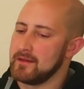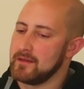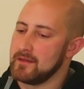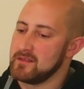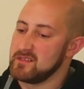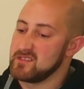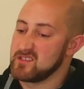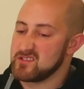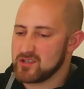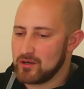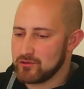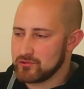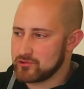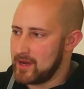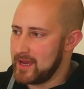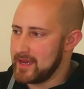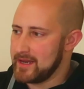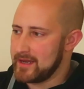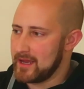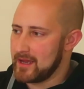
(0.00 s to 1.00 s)
sole
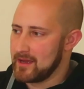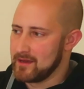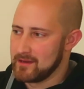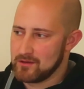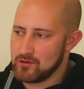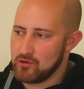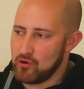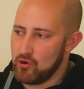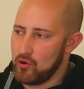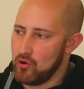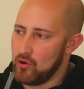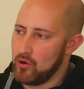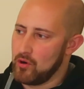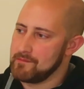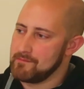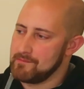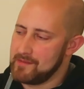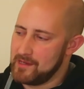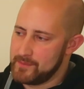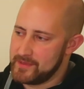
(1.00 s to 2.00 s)
trader or
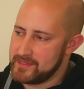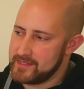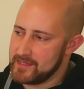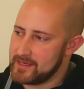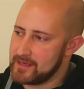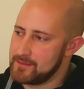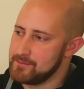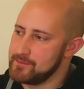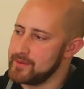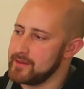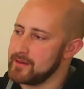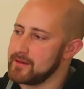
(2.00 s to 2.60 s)
limited company.